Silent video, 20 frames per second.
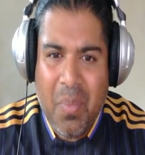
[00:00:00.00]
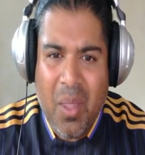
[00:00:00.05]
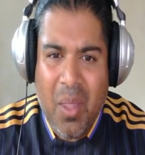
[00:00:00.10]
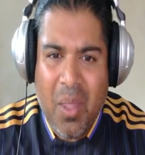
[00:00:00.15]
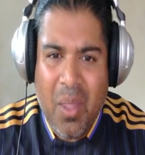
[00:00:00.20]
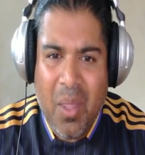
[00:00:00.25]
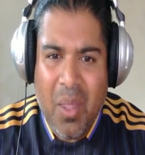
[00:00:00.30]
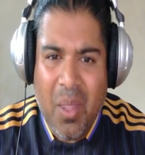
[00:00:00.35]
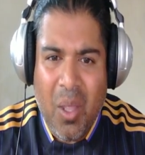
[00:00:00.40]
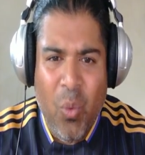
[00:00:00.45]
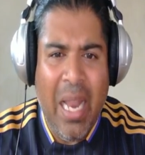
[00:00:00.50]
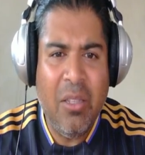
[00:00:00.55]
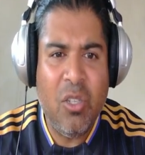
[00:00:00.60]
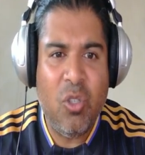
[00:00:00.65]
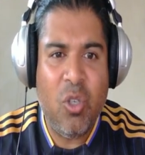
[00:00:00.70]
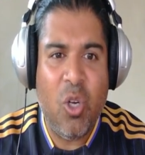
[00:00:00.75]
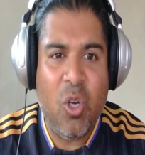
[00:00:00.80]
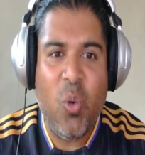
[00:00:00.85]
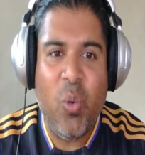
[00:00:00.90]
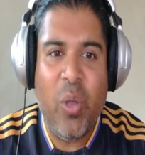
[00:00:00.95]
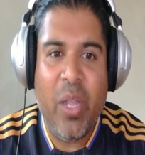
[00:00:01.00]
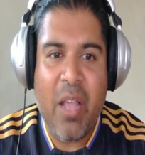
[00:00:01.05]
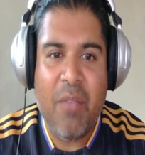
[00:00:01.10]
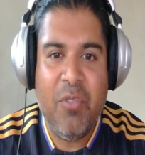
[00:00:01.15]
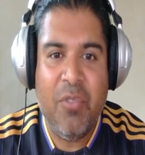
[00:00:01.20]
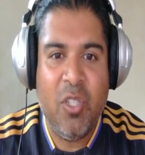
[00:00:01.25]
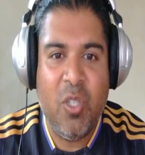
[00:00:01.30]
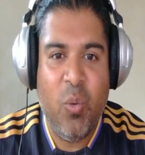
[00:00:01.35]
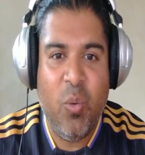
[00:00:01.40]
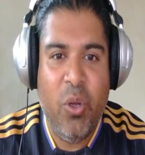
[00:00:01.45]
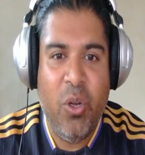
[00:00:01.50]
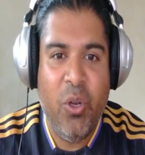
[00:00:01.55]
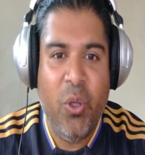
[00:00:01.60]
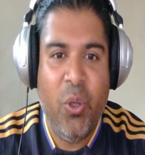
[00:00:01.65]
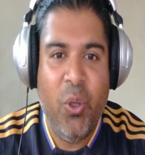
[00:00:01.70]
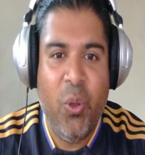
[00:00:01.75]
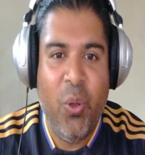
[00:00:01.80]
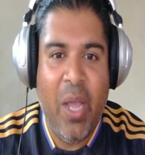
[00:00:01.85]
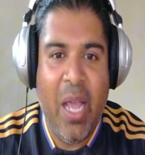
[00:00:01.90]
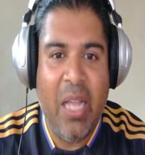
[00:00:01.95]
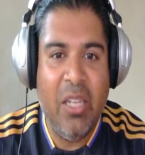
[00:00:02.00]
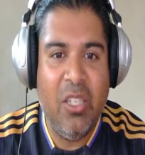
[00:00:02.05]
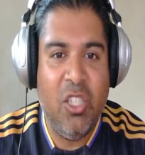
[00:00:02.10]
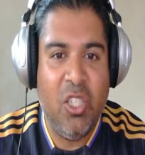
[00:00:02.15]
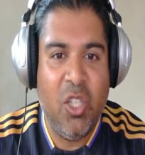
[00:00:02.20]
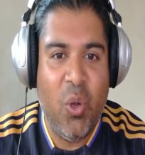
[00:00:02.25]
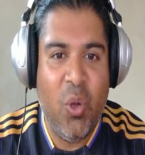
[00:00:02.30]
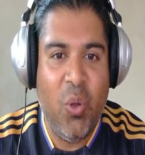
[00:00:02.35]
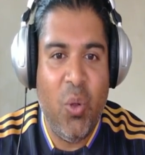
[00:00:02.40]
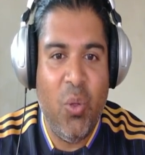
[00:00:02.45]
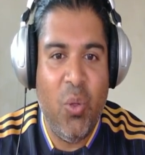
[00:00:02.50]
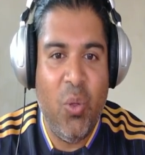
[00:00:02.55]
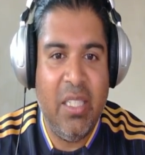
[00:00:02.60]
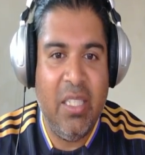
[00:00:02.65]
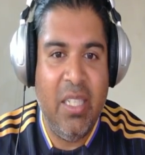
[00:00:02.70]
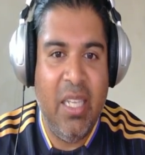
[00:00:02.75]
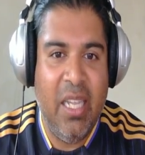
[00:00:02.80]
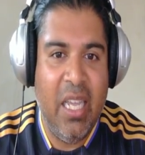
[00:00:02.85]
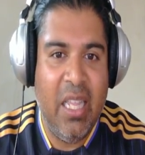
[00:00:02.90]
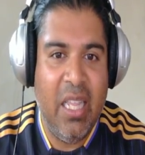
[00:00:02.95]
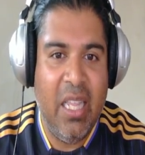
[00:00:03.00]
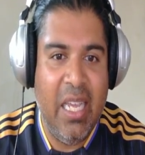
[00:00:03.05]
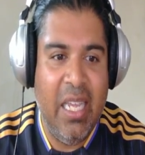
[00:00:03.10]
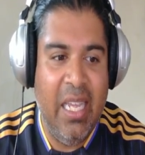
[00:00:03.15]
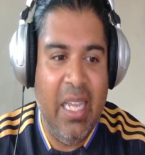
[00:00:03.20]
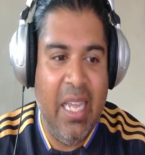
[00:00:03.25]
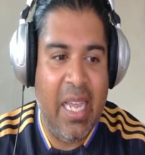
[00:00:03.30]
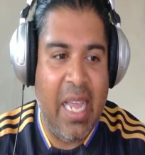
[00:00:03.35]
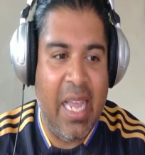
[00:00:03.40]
With Lance Stroll, we have someone who has shown this year that he